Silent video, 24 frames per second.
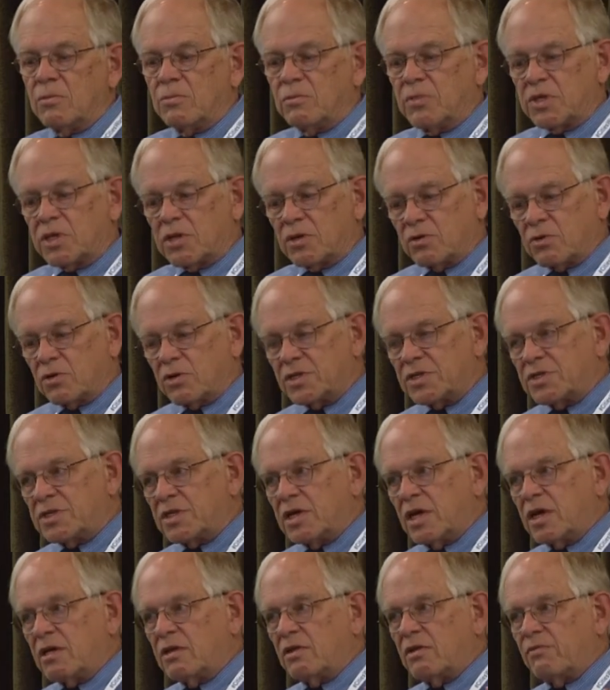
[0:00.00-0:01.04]
But the court
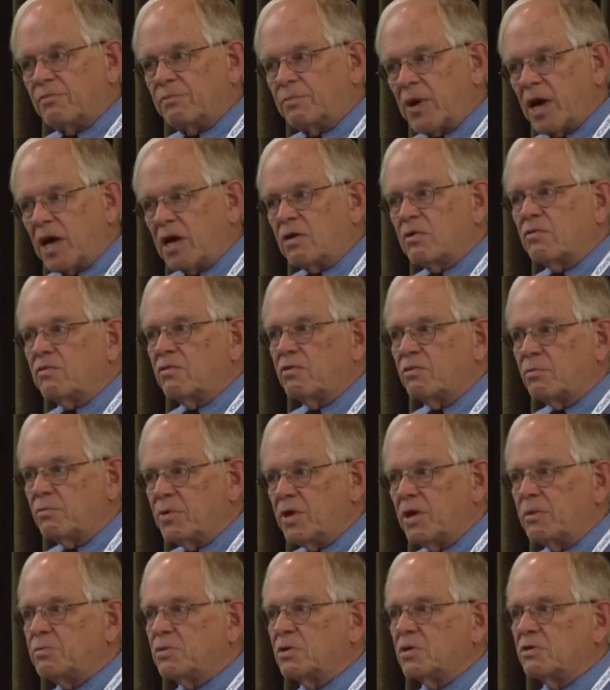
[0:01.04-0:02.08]
said the power of the
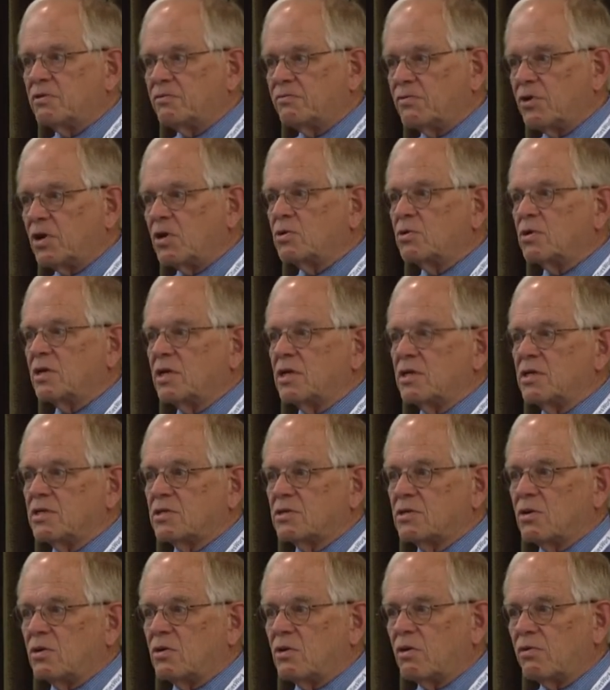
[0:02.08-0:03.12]
people to vote
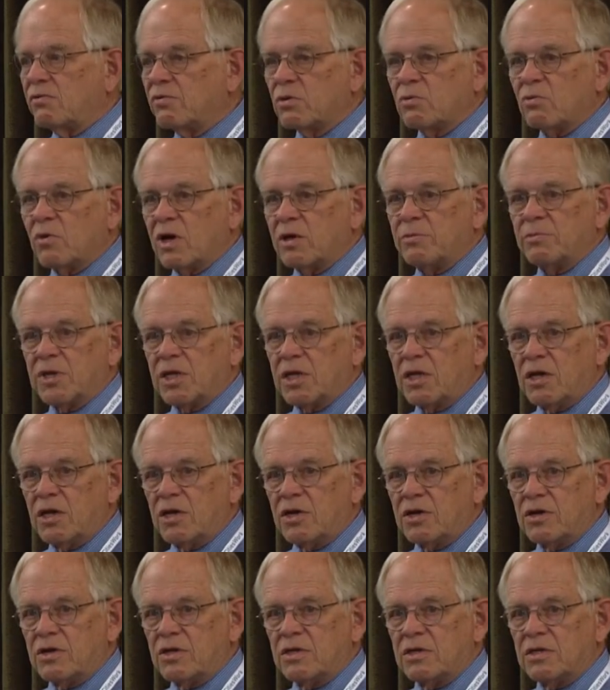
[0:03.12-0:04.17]
is overwhelming
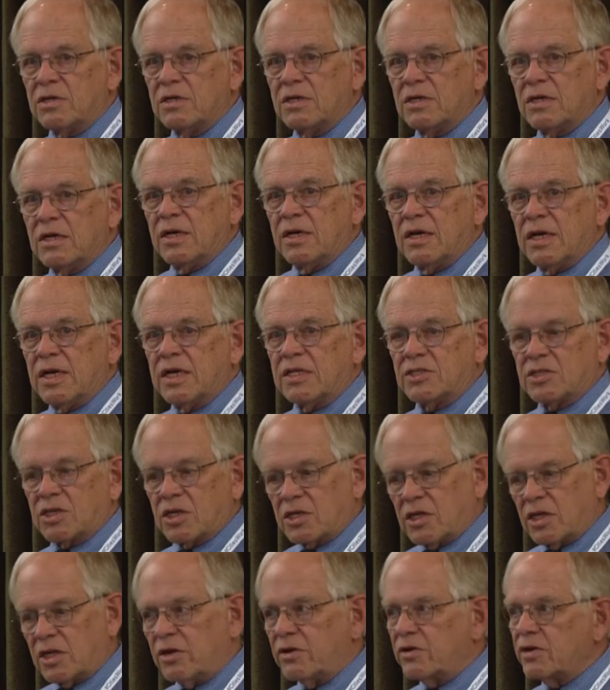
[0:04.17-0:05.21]
here. It's a
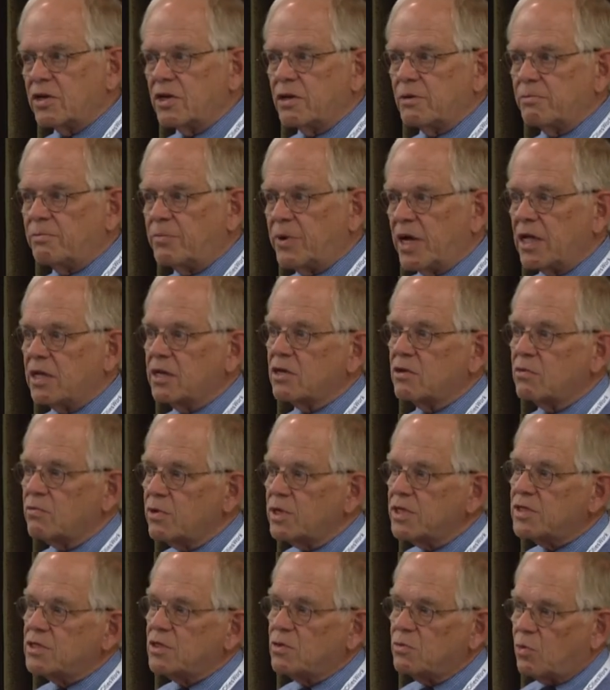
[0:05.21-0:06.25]
clear and compelling
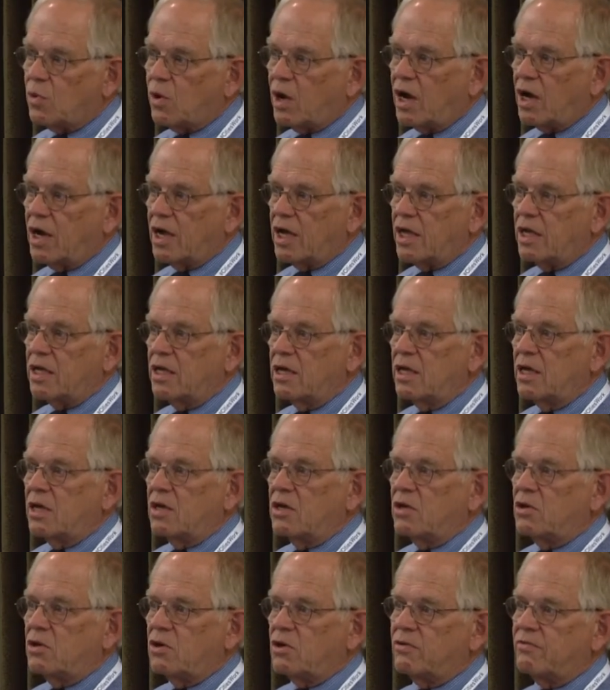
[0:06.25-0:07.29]
reason why
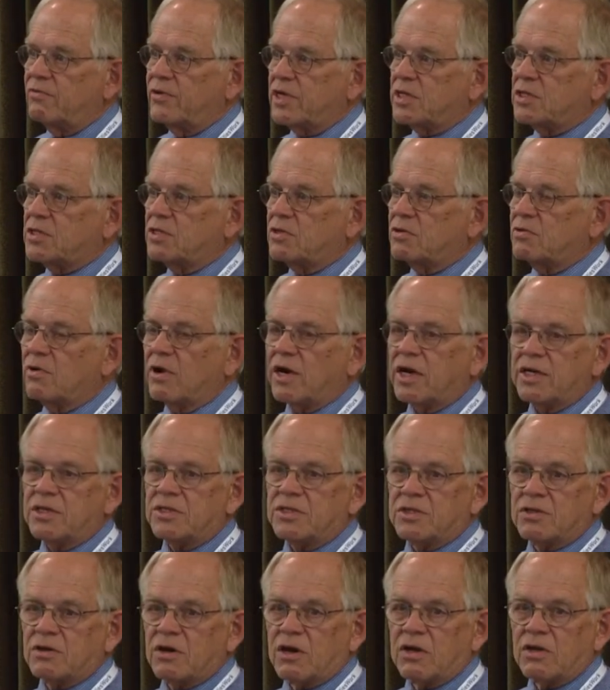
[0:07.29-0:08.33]
your vested
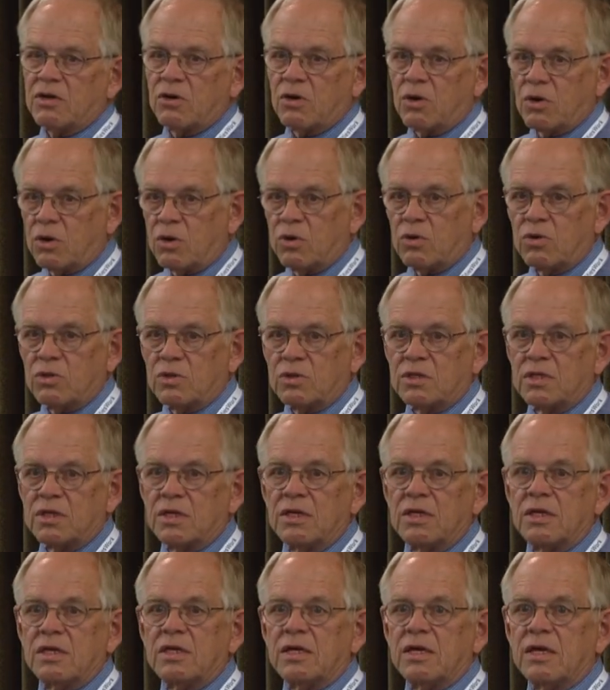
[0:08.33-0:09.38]
rights are on hold
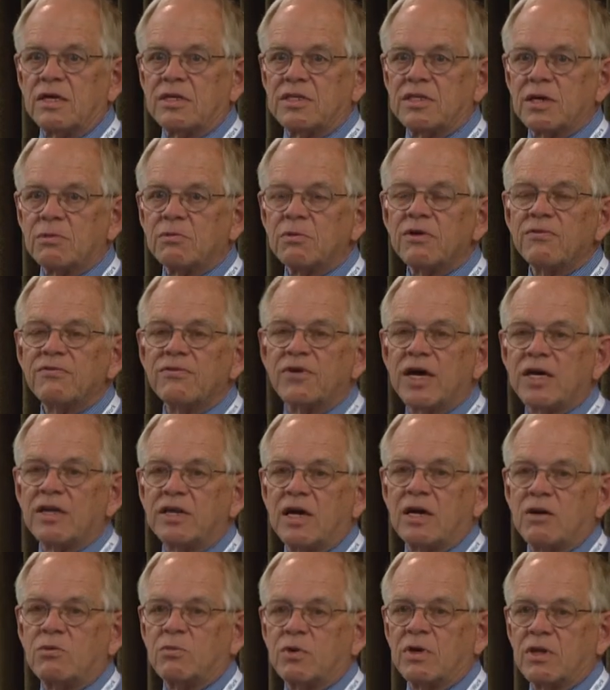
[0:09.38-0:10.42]
until we find
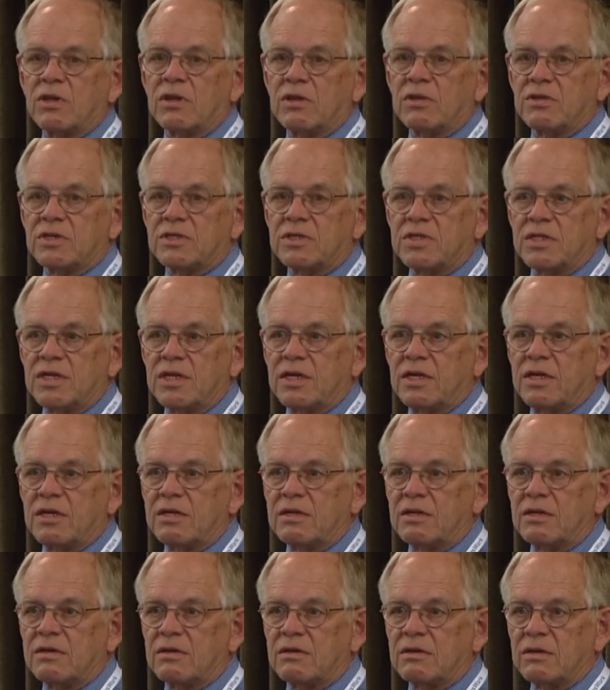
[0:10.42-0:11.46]
out whether the
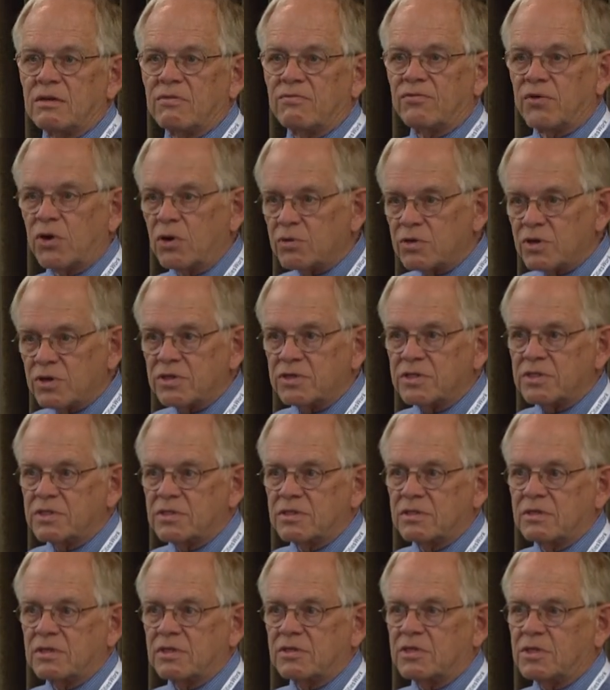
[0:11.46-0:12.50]
city voters
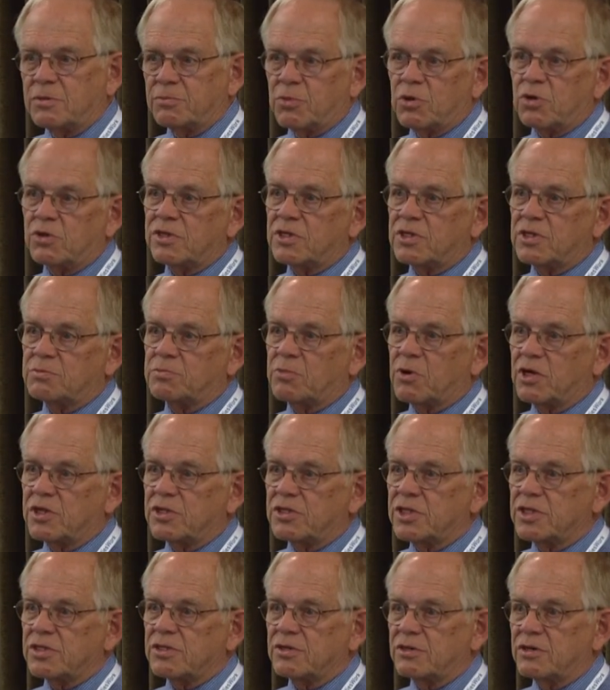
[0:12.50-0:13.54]
support this
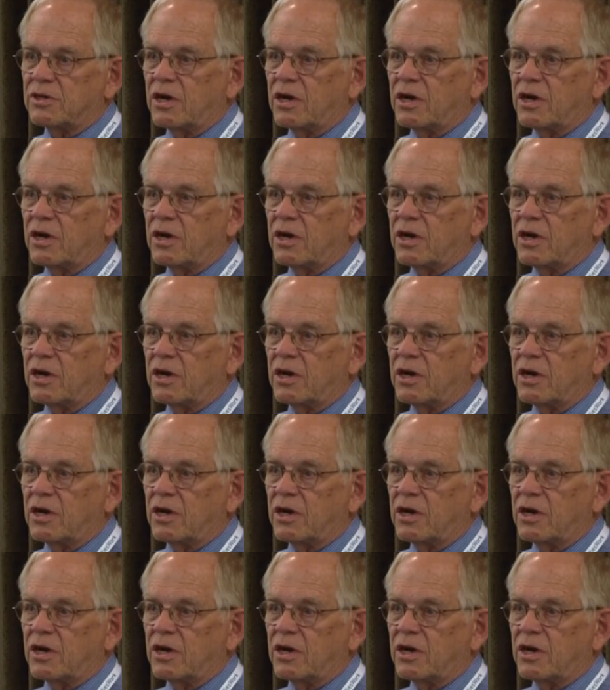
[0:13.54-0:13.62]
project or